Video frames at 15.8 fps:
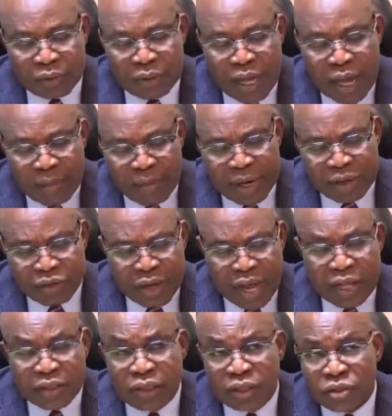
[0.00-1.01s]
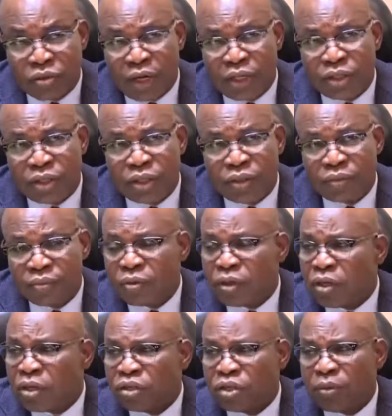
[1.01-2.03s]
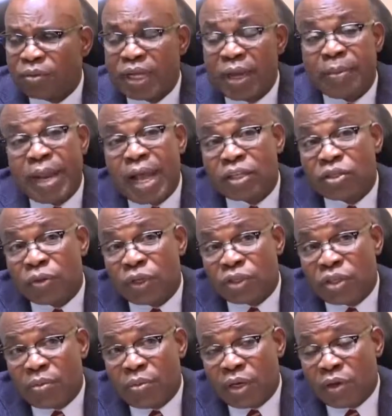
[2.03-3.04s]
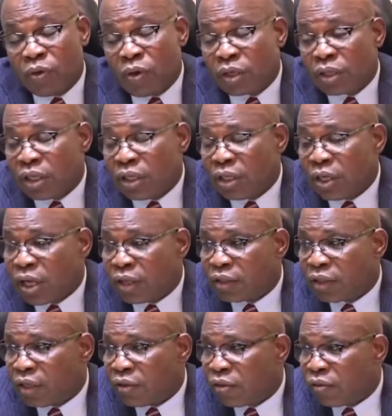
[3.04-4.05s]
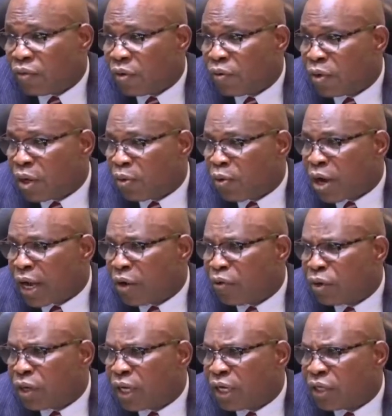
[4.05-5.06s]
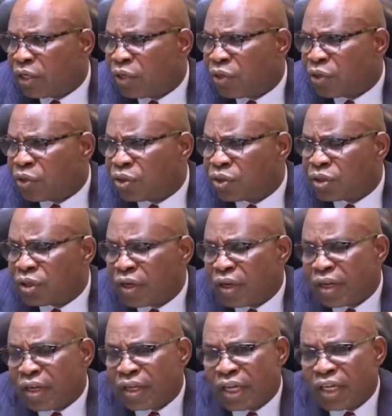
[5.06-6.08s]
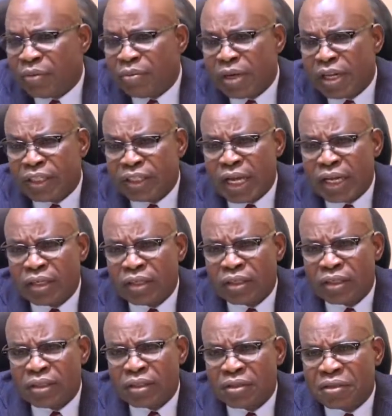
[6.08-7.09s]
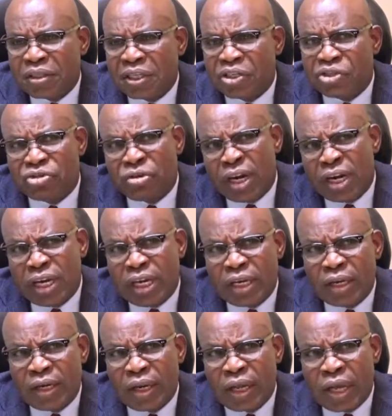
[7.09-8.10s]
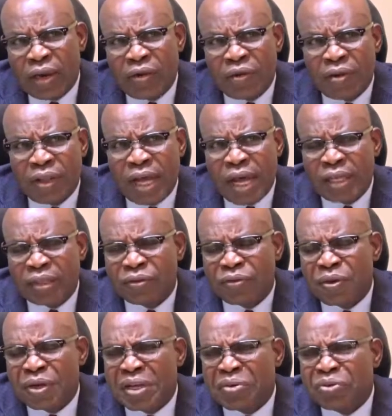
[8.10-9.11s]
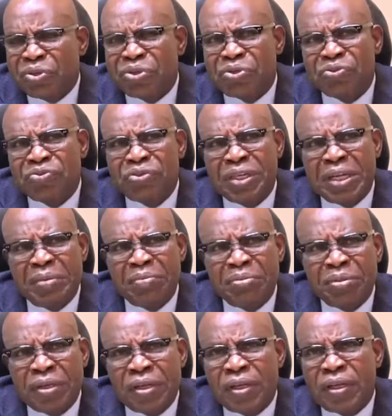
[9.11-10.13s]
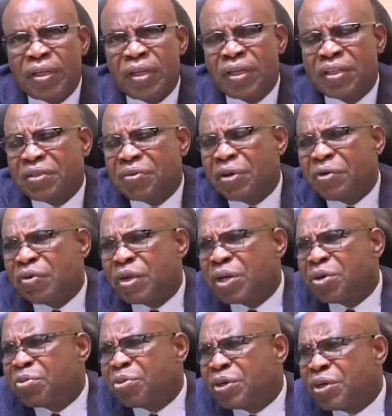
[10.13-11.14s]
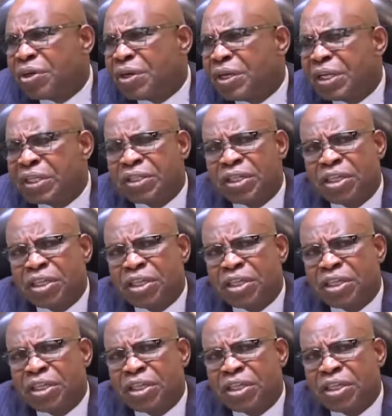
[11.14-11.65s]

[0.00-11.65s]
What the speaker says: I'm glad you asked this question. Sometime last week, somebody walked in here and said, look, what can we get the youths that the militants need training and all that? What can we do for them? They said, well, we're going to put it on next